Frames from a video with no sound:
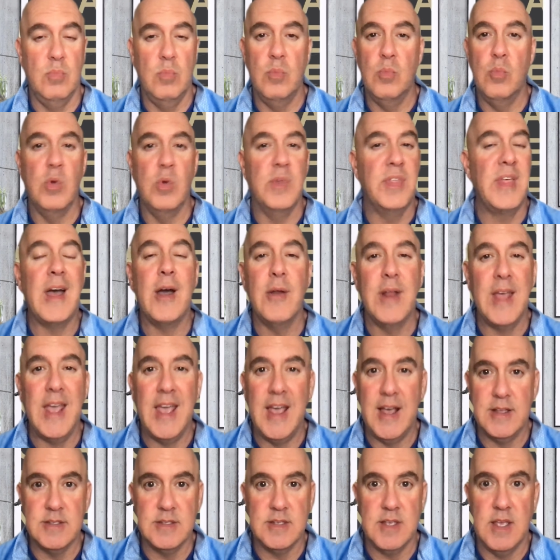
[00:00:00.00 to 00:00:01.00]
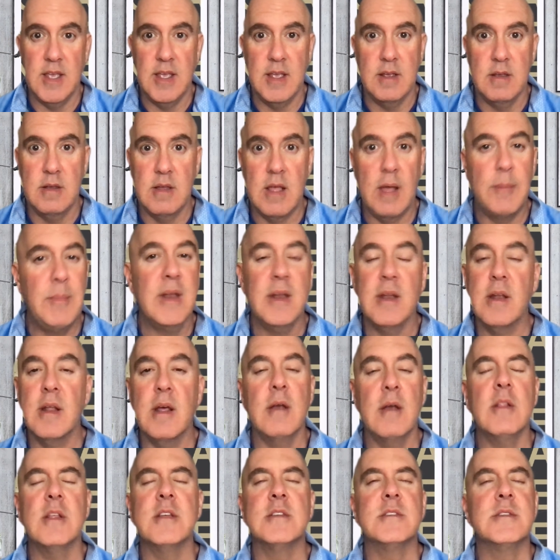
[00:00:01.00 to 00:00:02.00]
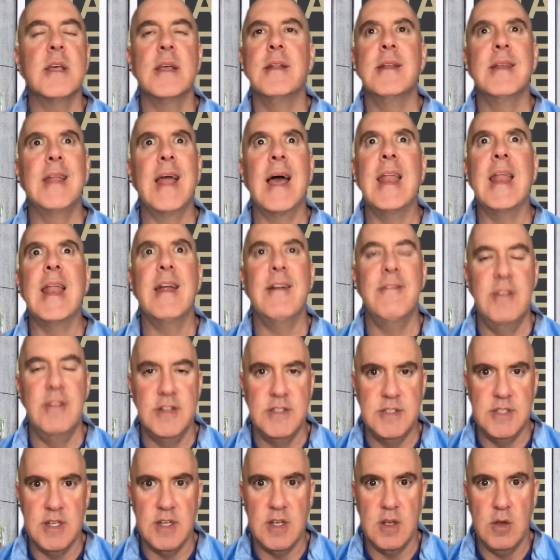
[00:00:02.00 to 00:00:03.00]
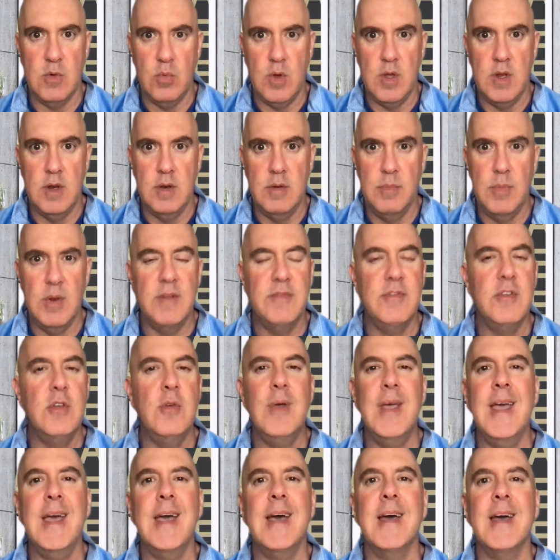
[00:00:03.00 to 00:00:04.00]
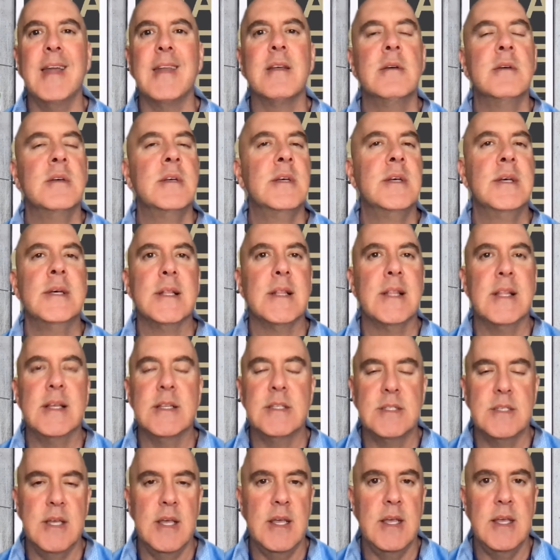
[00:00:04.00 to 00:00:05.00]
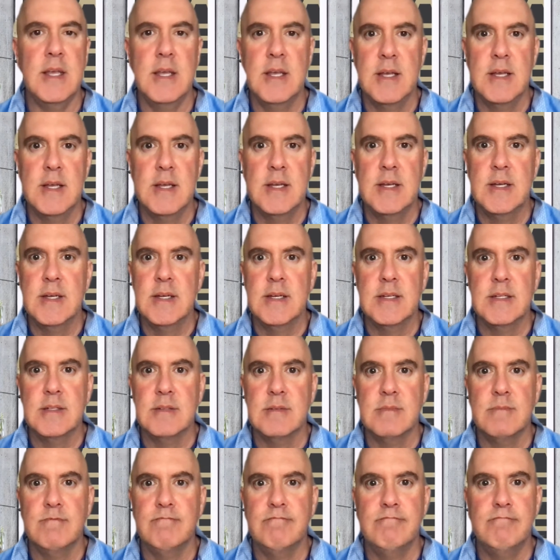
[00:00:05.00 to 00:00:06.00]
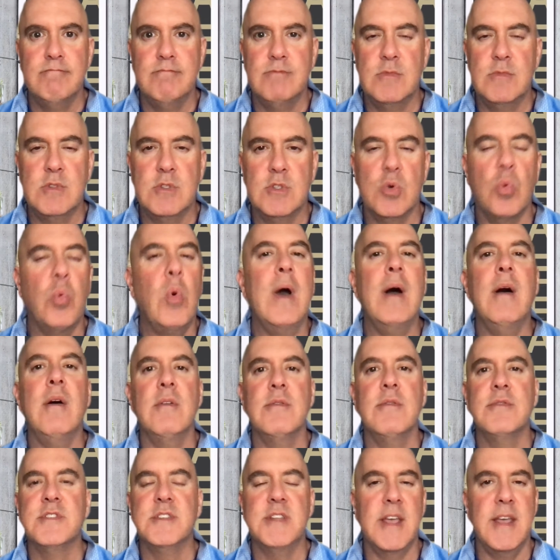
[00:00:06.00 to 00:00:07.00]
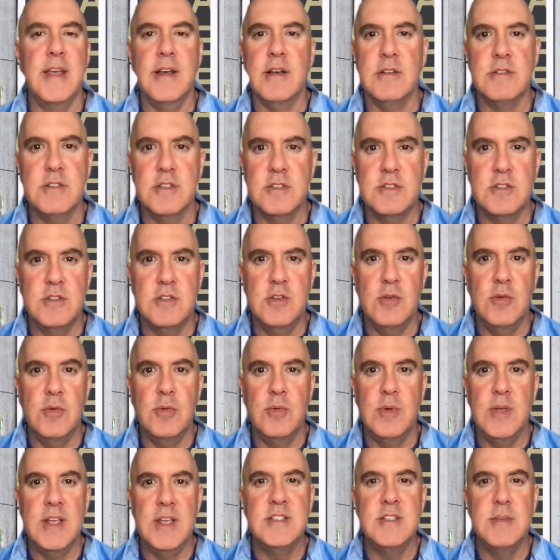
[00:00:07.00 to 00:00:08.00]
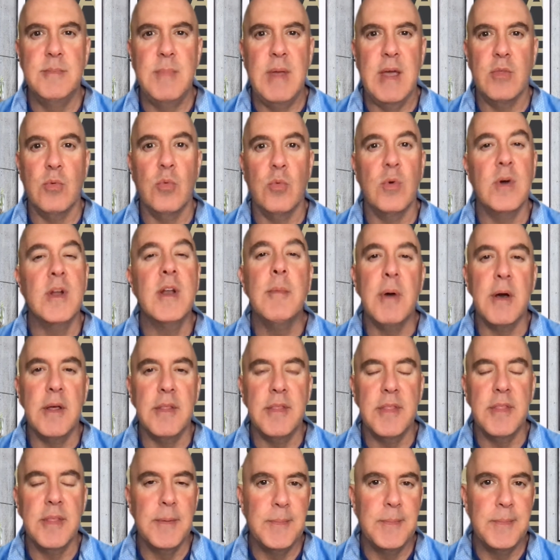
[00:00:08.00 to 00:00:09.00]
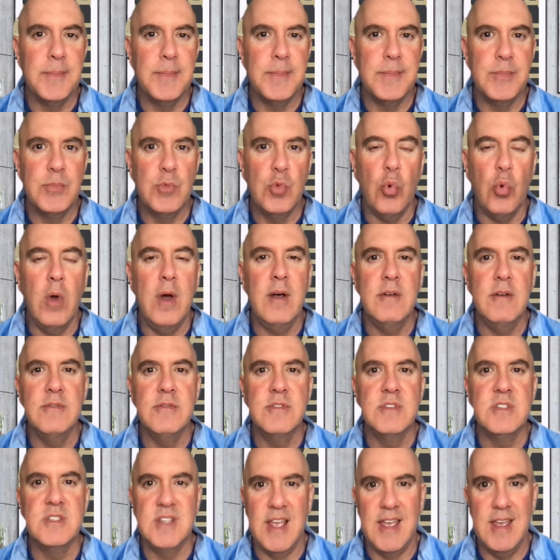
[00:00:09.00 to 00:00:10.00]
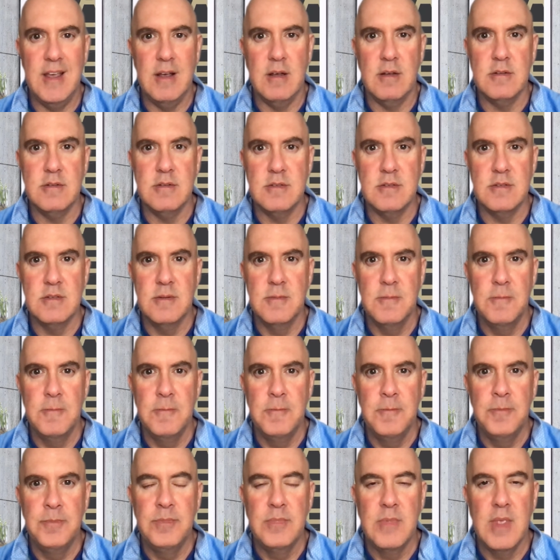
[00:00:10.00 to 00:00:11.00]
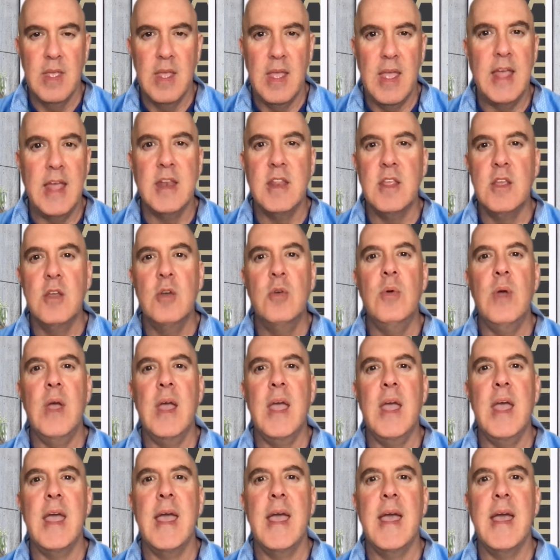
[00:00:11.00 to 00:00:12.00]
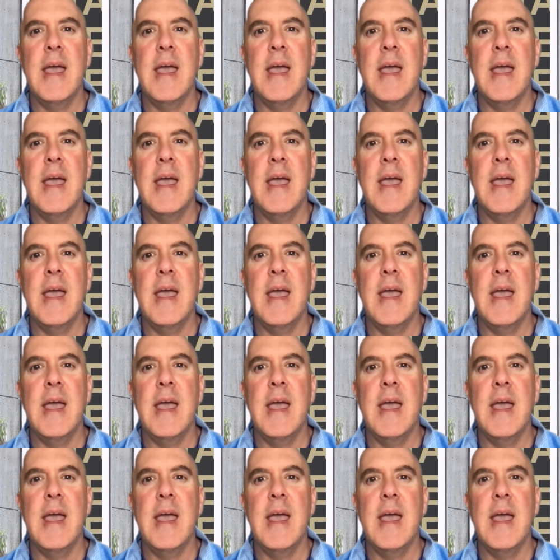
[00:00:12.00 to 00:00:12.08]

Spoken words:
without asking, I mean, let's say not every single one, but if you had, let's say 12 sales, let's do easy math, one a month, 12 sales, and you